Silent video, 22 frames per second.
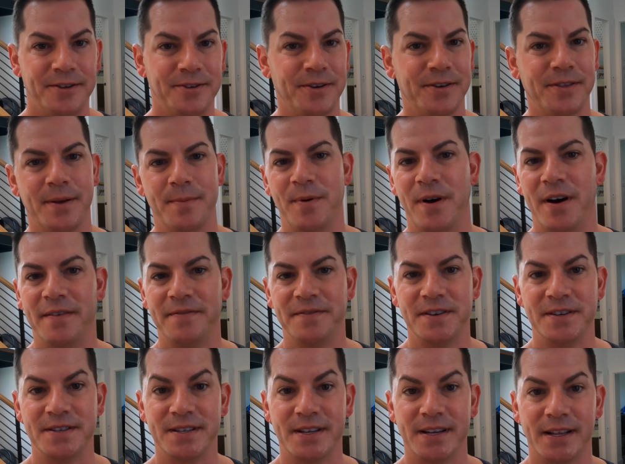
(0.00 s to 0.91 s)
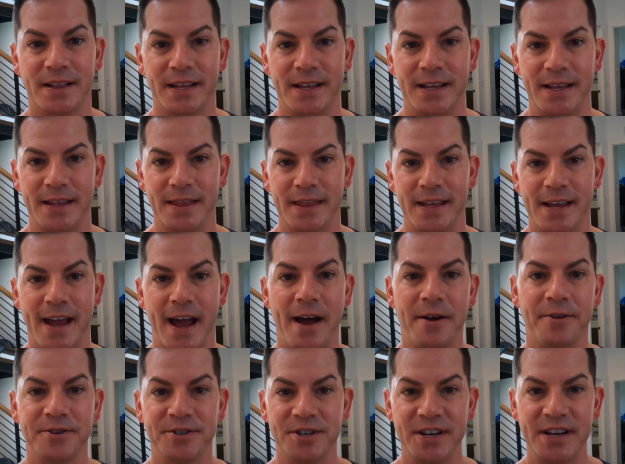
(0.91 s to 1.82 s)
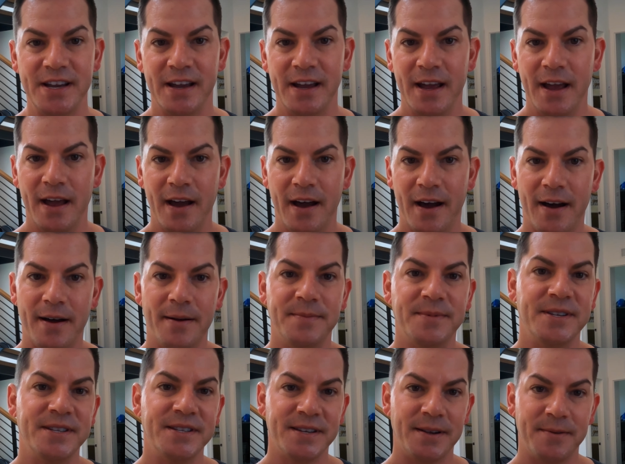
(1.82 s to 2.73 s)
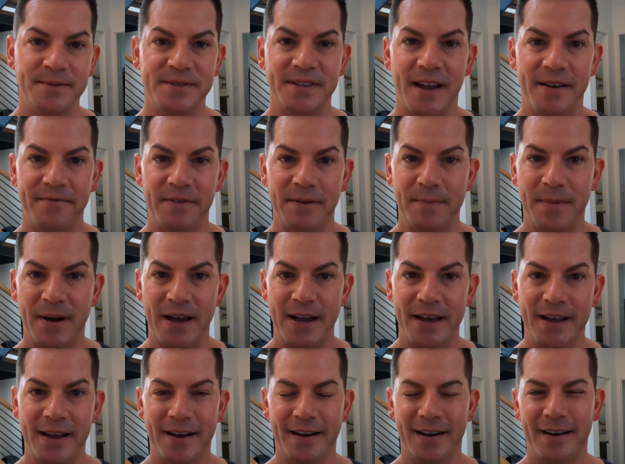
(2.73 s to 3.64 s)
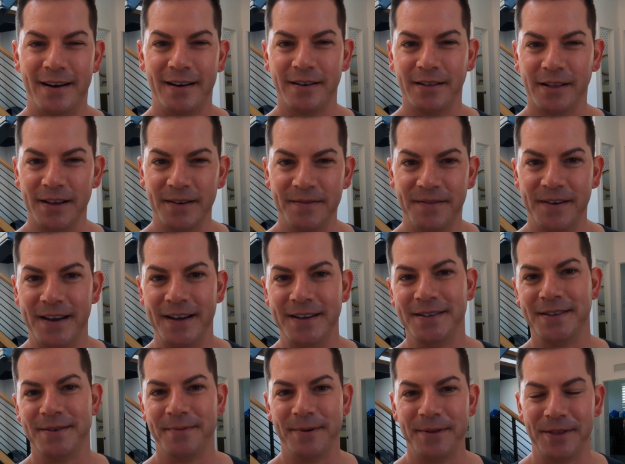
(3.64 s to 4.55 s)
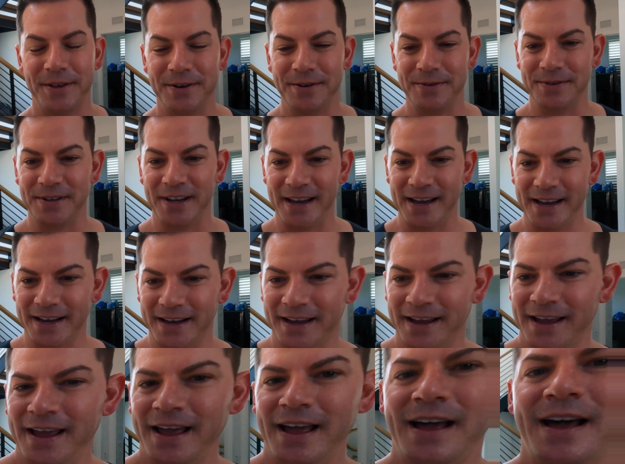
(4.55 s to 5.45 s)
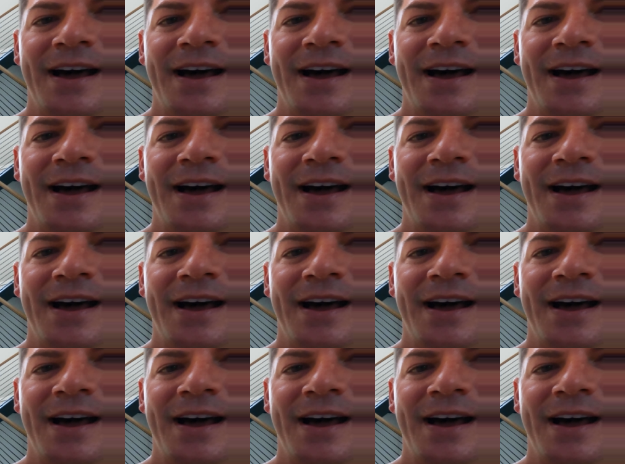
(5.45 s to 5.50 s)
I took them off just to clean the algae since I was having my ugly phase with the new tank.